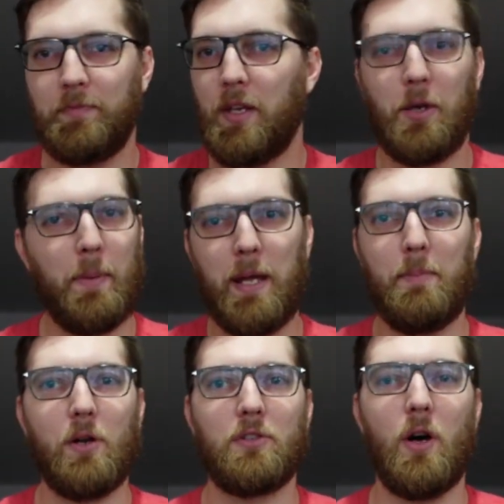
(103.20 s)
your
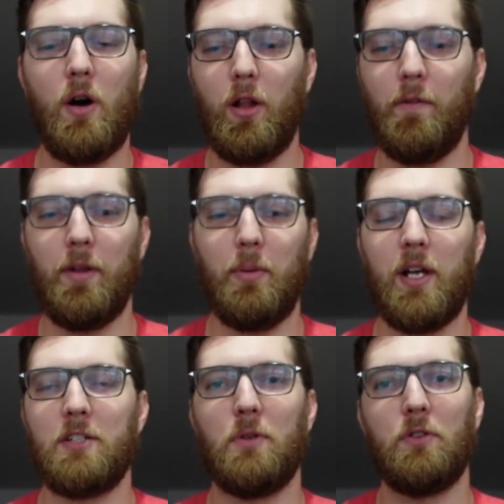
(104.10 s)
paintballs go all over the
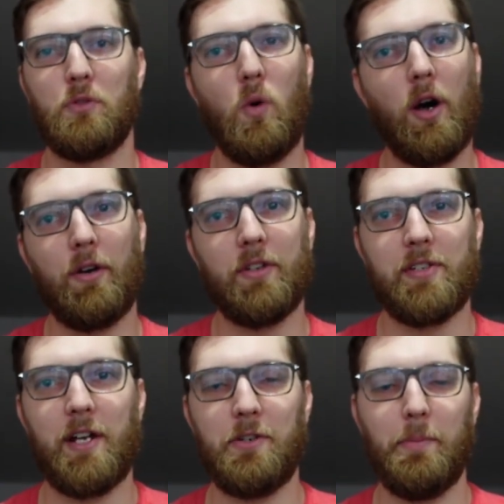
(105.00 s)
place when there's water
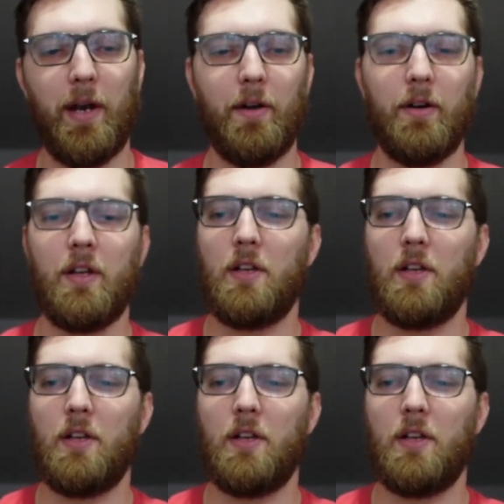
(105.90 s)
inside your barrel.